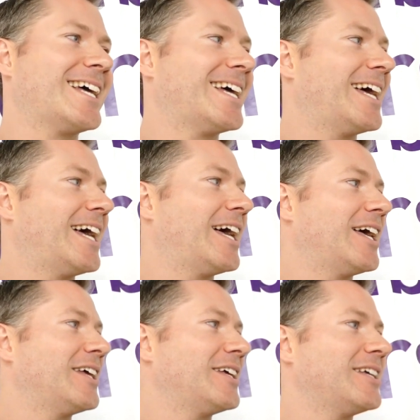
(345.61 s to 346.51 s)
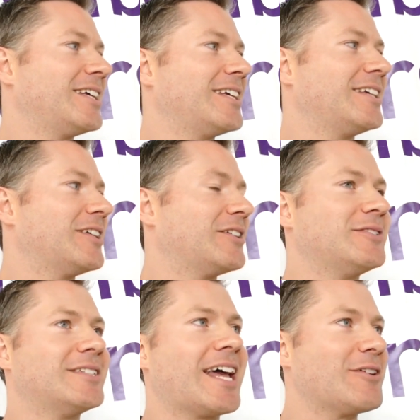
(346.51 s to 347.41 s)

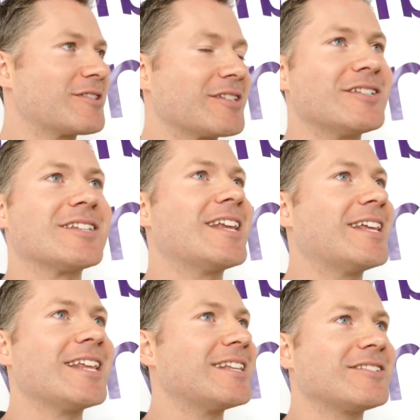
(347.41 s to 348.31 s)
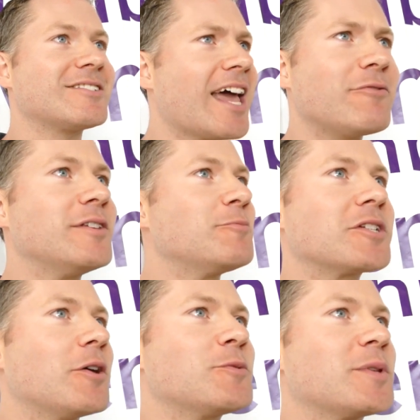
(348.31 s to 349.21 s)
the announcers and just everything
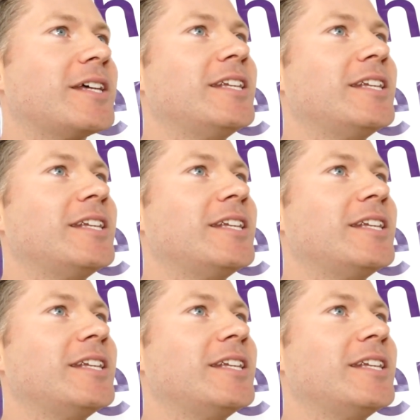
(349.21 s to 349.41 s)
which comes with it.